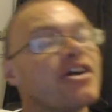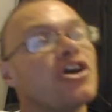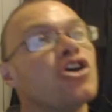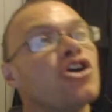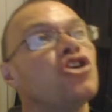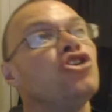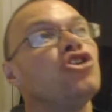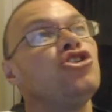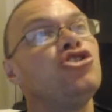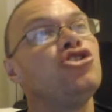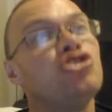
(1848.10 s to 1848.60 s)

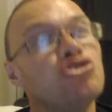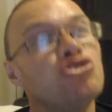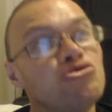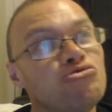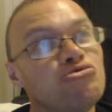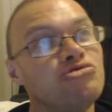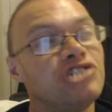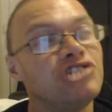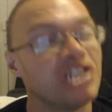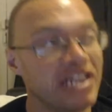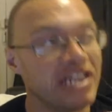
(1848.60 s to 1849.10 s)

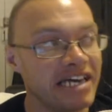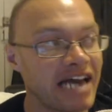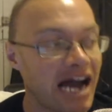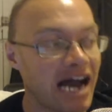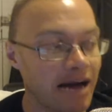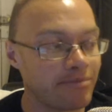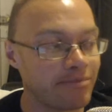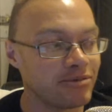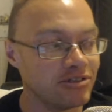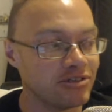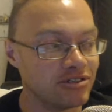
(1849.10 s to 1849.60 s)
usually
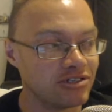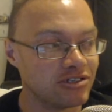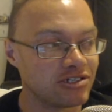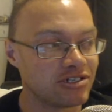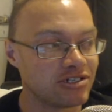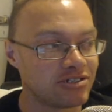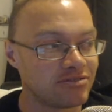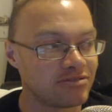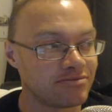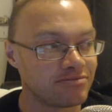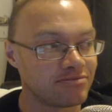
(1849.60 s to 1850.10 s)

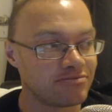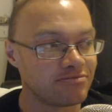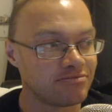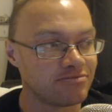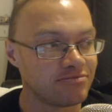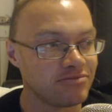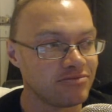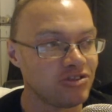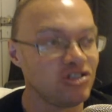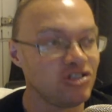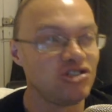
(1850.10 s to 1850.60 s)
happens
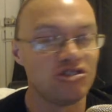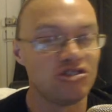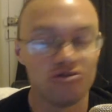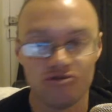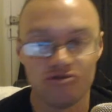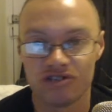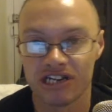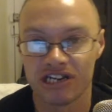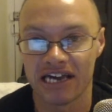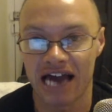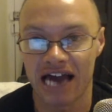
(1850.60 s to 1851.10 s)

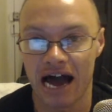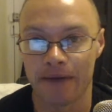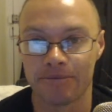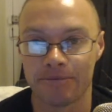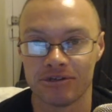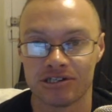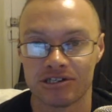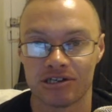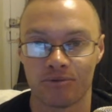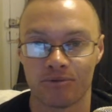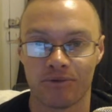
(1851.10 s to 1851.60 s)

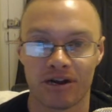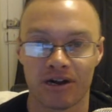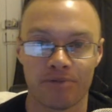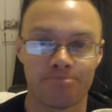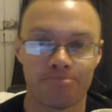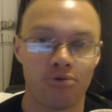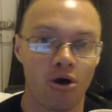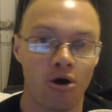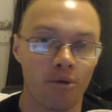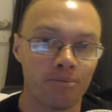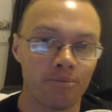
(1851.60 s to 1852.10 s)
that when a
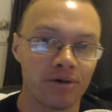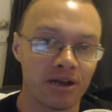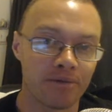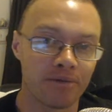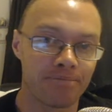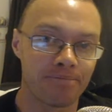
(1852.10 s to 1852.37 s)
popular